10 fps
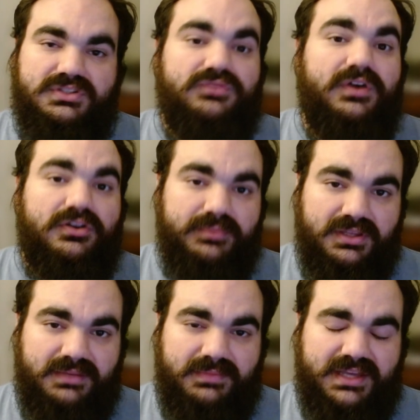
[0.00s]
So
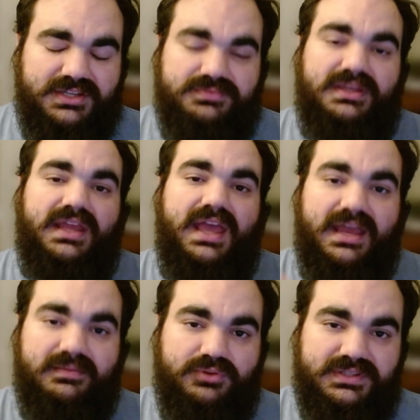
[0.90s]
vulnerability management,
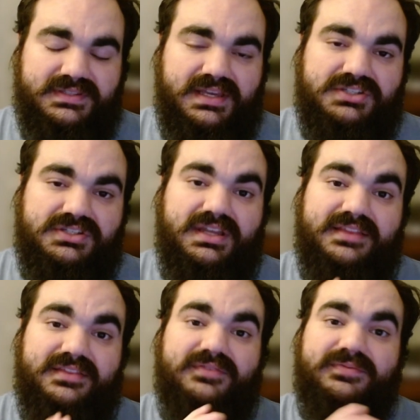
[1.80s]
endpoint detection,
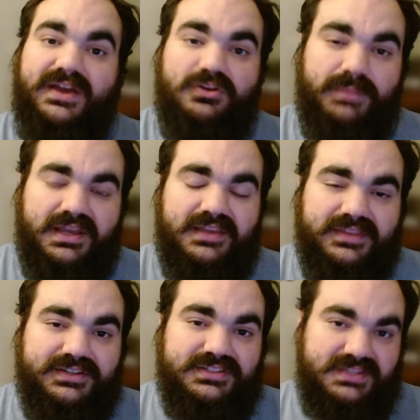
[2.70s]
and then the final bucket
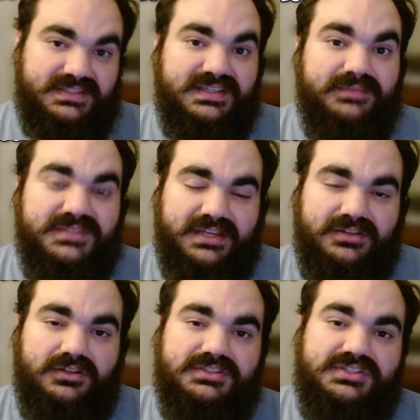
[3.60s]
there is the SIEM
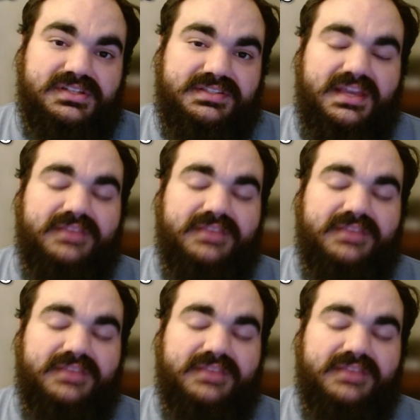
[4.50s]
technologies.